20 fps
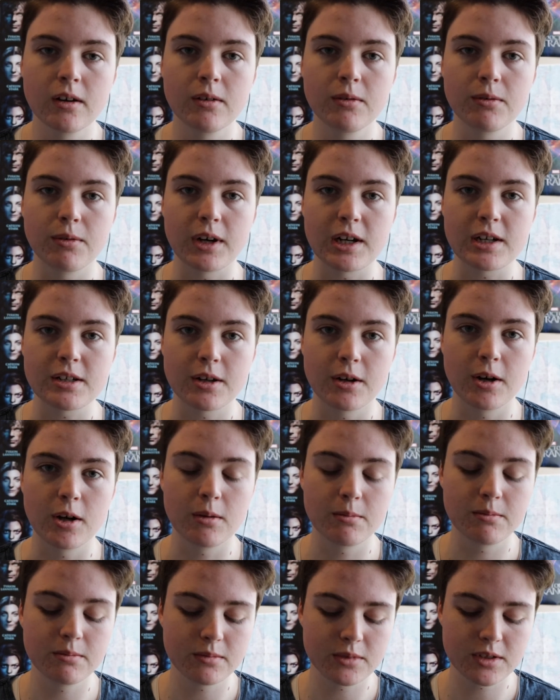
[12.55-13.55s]

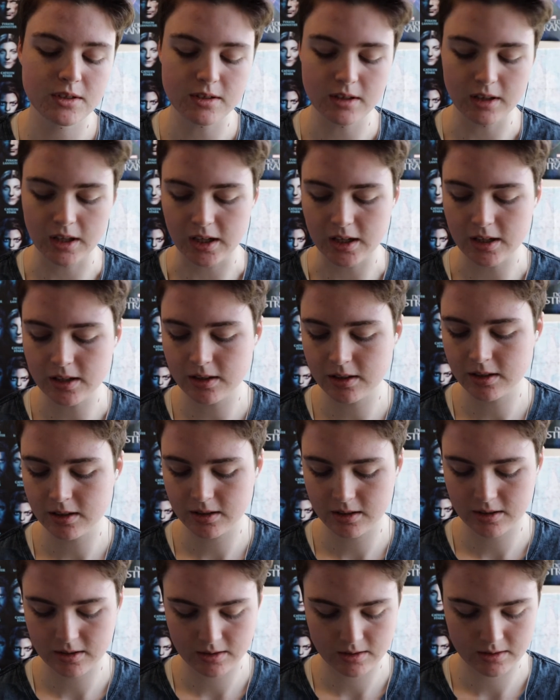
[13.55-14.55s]
FreeToM Sleek